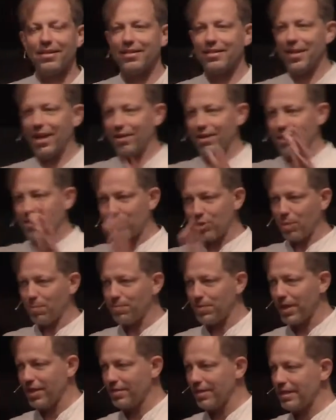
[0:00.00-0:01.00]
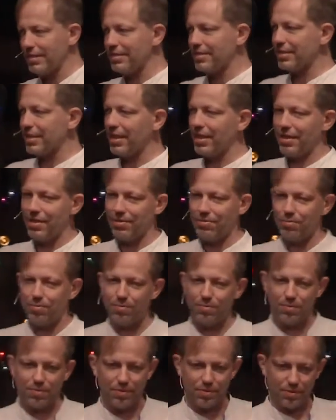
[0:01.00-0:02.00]
Now, let's stop there and
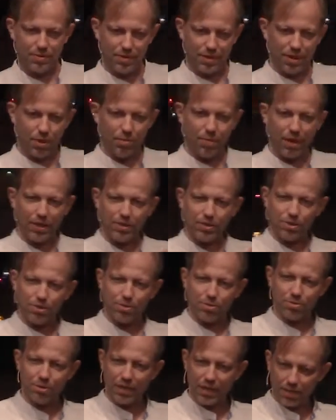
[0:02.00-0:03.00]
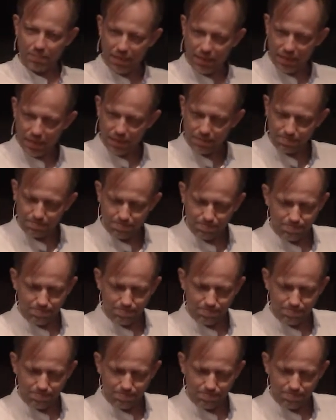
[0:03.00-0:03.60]
go back to Crick and Mindy.